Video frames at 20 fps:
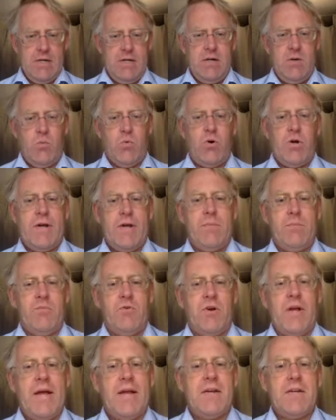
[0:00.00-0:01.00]
I work at
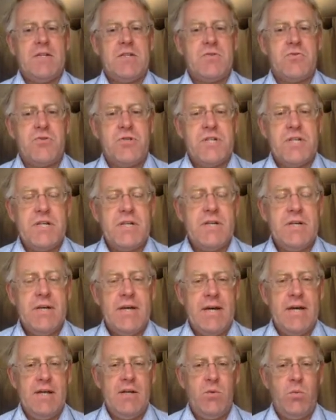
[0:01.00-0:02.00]
Moreganic Sourcing
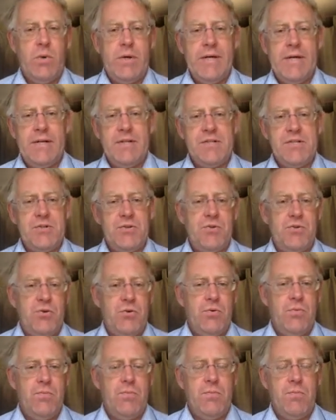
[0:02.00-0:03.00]
and we
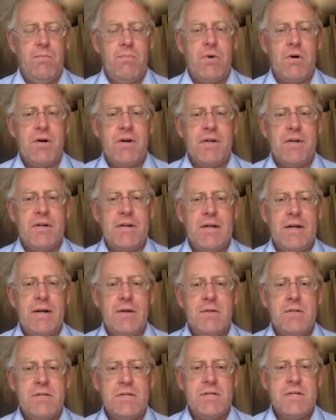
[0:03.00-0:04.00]
do market
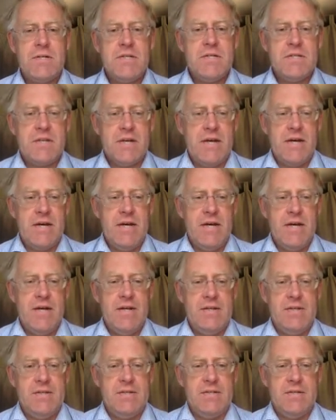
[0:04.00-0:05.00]
analyses
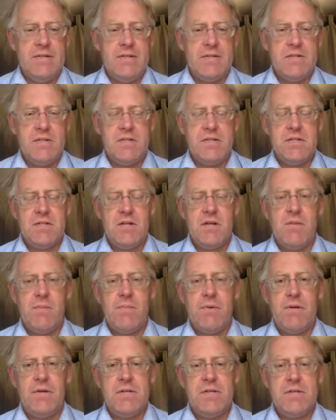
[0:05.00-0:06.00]
and assist
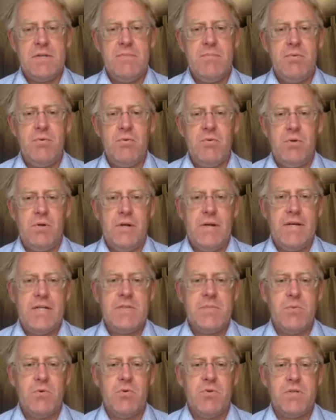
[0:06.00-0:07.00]
companies importing and
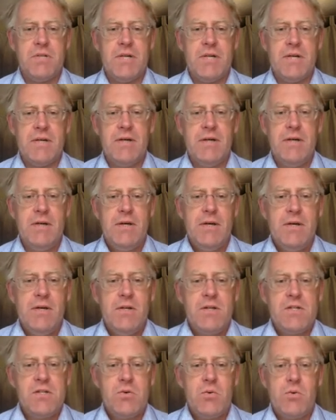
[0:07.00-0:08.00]
exporting
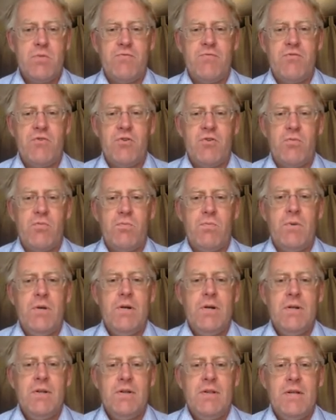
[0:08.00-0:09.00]
to and from
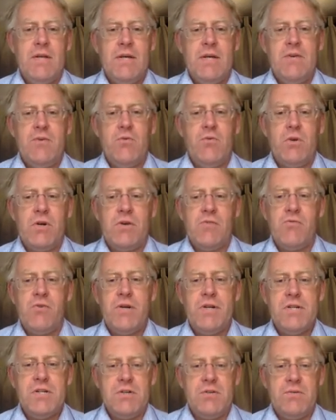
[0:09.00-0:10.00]
the Nordic
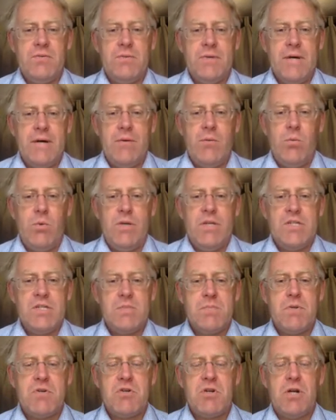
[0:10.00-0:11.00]
region and we
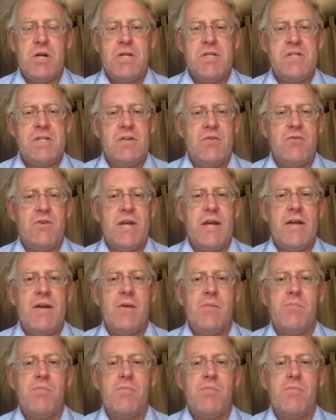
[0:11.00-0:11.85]
specialize in organic